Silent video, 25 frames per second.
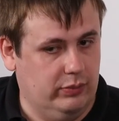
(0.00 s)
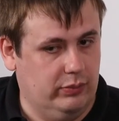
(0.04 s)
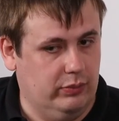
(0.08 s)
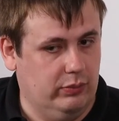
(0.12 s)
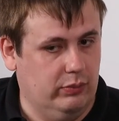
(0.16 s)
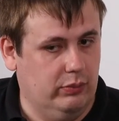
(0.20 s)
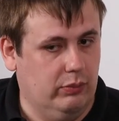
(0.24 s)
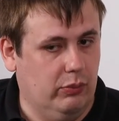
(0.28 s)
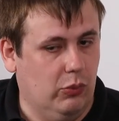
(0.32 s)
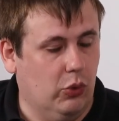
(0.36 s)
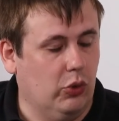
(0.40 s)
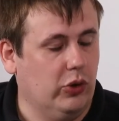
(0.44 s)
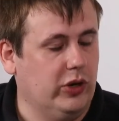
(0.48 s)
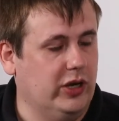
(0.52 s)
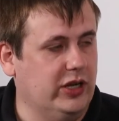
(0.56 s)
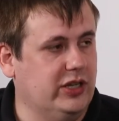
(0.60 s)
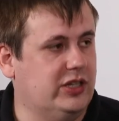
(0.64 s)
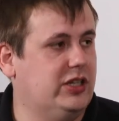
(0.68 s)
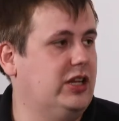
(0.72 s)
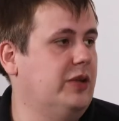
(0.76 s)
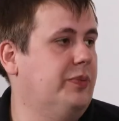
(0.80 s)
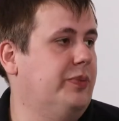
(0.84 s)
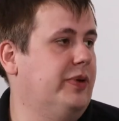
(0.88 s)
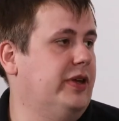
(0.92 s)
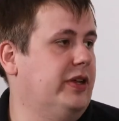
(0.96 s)
more
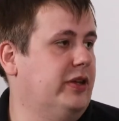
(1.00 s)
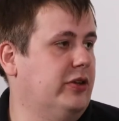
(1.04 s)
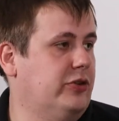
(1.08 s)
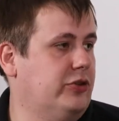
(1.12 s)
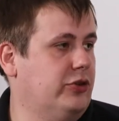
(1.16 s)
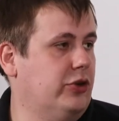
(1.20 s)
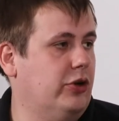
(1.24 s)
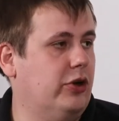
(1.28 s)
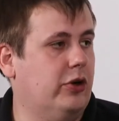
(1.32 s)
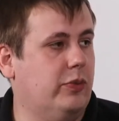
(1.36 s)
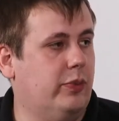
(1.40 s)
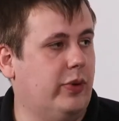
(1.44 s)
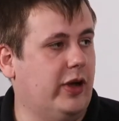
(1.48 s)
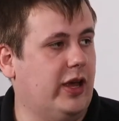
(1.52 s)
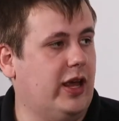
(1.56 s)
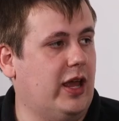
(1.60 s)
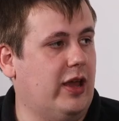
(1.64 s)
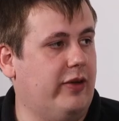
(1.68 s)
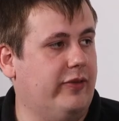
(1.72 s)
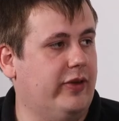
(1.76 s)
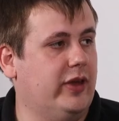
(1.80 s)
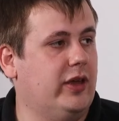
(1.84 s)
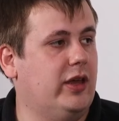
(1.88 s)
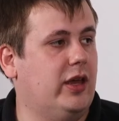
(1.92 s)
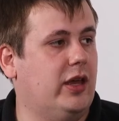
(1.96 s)
easily be deterred by
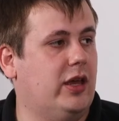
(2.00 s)
having